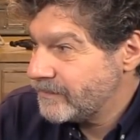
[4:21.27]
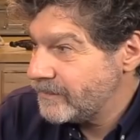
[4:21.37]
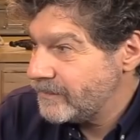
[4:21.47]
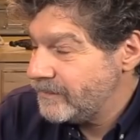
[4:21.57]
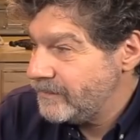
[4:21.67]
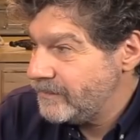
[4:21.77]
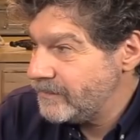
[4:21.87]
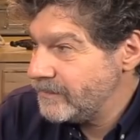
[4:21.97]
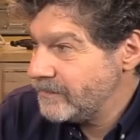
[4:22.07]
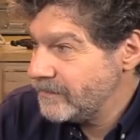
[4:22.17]

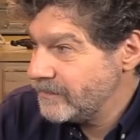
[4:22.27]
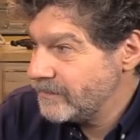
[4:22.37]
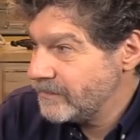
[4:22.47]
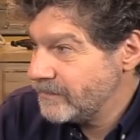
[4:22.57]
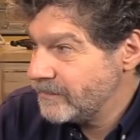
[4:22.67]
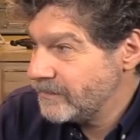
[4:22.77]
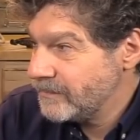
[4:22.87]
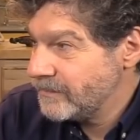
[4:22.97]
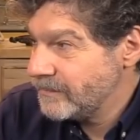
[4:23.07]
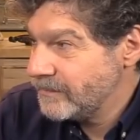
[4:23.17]

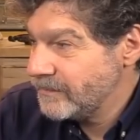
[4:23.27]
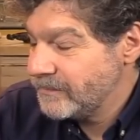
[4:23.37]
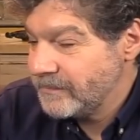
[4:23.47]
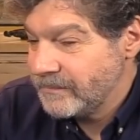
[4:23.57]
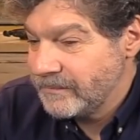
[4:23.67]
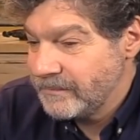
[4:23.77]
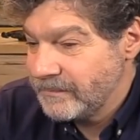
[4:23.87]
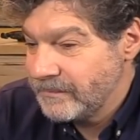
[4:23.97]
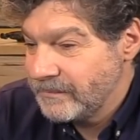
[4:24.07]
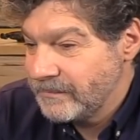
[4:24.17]

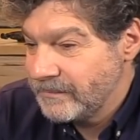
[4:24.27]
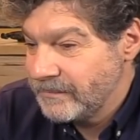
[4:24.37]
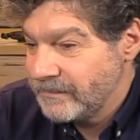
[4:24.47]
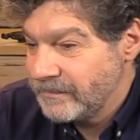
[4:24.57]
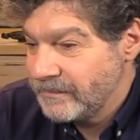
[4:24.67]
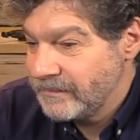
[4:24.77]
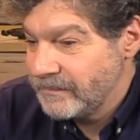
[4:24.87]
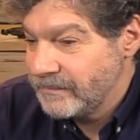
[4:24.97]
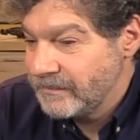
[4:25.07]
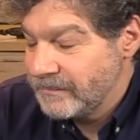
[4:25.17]

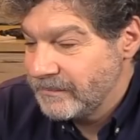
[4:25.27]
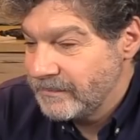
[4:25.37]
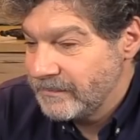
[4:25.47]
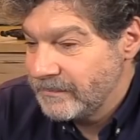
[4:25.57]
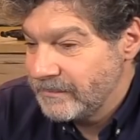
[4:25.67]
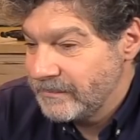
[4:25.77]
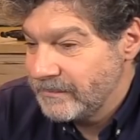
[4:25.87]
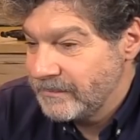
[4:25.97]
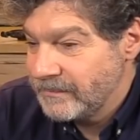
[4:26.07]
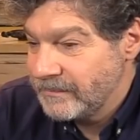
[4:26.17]

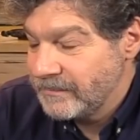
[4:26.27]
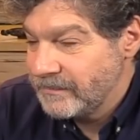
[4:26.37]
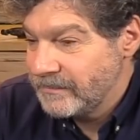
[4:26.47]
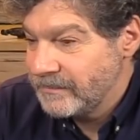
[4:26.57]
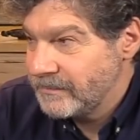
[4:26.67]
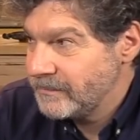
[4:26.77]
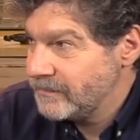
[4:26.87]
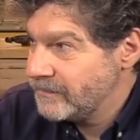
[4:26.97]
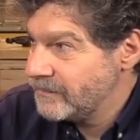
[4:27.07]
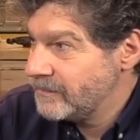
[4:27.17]

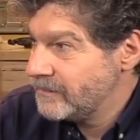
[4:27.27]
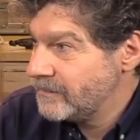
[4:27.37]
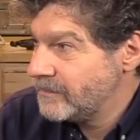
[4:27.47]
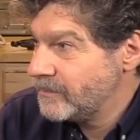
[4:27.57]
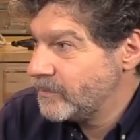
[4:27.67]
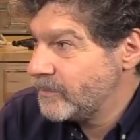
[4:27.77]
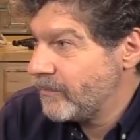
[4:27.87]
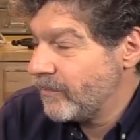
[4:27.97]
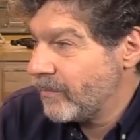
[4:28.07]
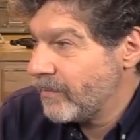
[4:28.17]

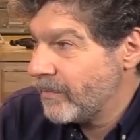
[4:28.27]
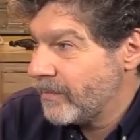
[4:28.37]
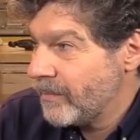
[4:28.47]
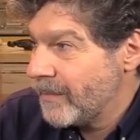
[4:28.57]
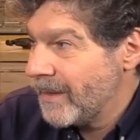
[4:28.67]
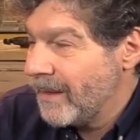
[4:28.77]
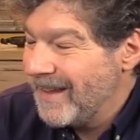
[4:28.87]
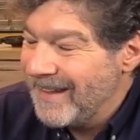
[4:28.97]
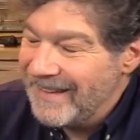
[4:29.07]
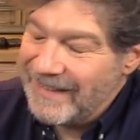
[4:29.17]
No words are spoken by the person on screen.